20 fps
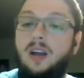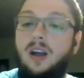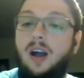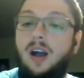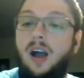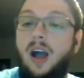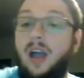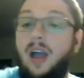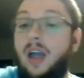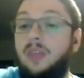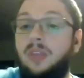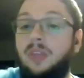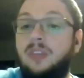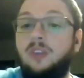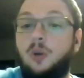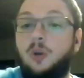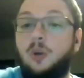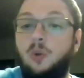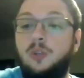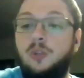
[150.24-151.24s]
I think the
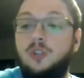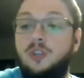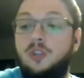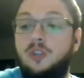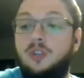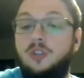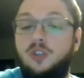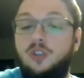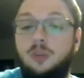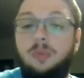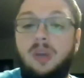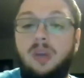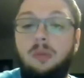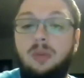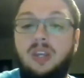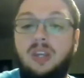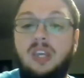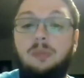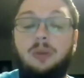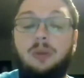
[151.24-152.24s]
Colts should be able
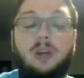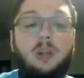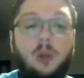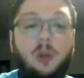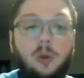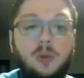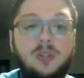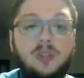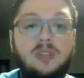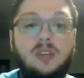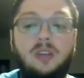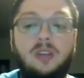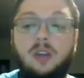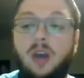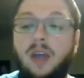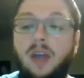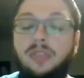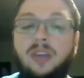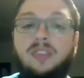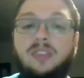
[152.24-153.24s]
to keep it close. And
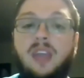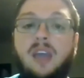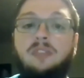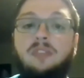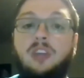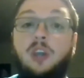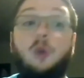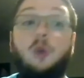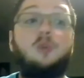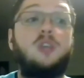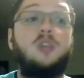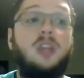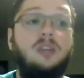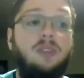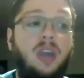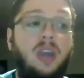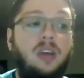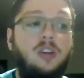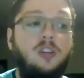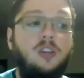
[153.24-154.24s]
I think they have the coaching
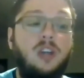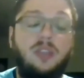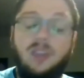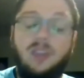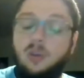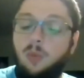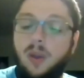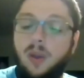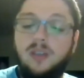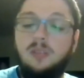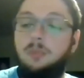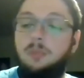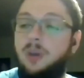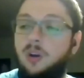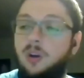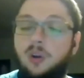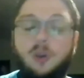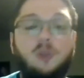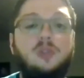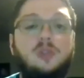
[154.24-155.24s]
advantage. I think Reich's a
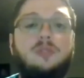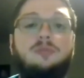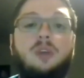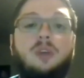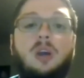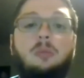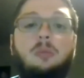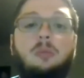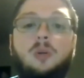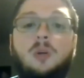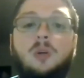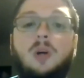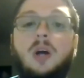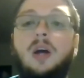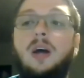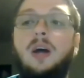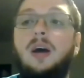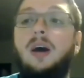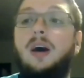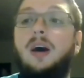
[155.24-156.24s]
better coach than Vrabel.
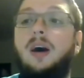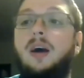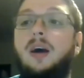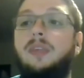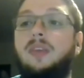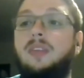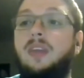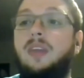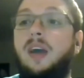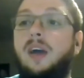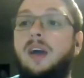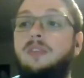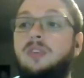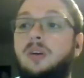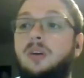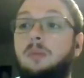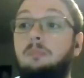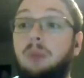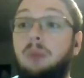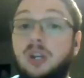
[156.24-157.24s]
I think they have
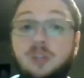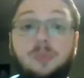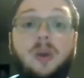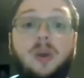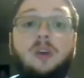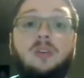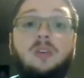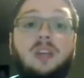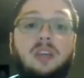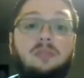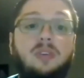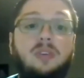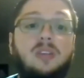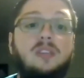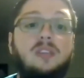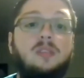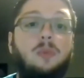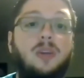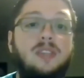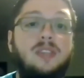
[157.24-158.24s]
a much better
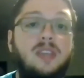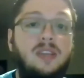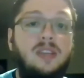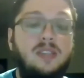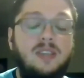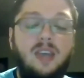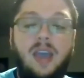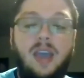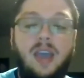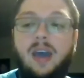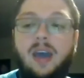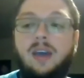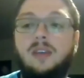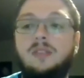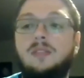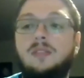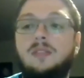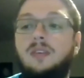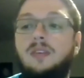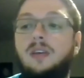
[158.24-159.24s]
defense than what Tennessee
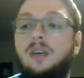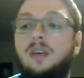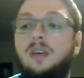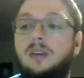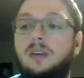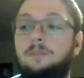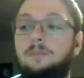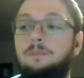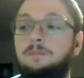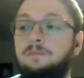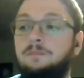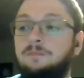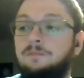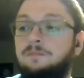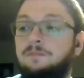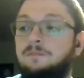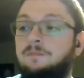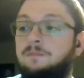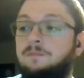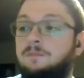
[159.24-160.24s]
has.
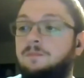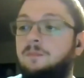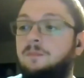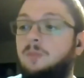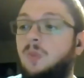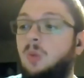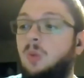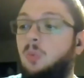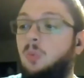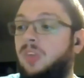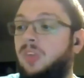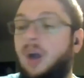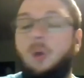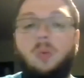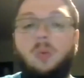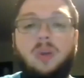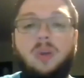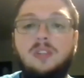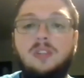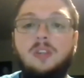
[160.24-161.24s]
And without
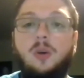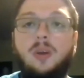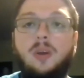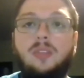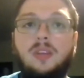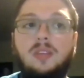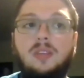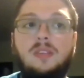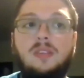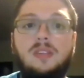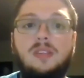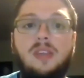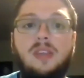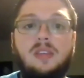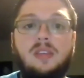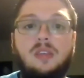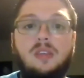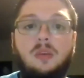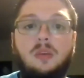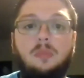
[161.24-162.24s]
Wentz, though, I think Tennessee
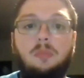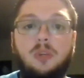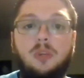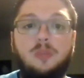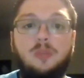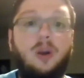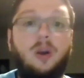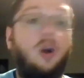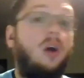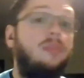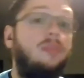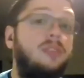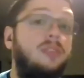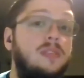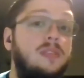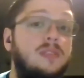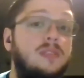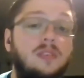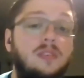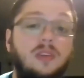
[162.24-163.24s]
has a much better
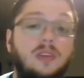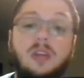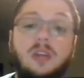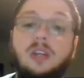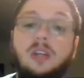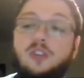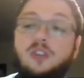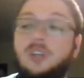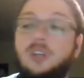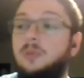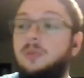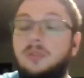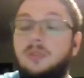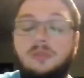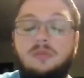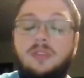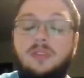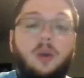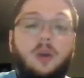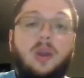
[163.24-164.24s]
offense just with
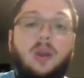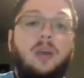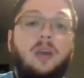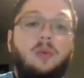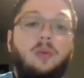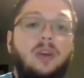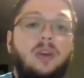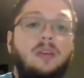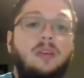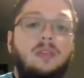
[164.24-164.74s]
Derrick Henry.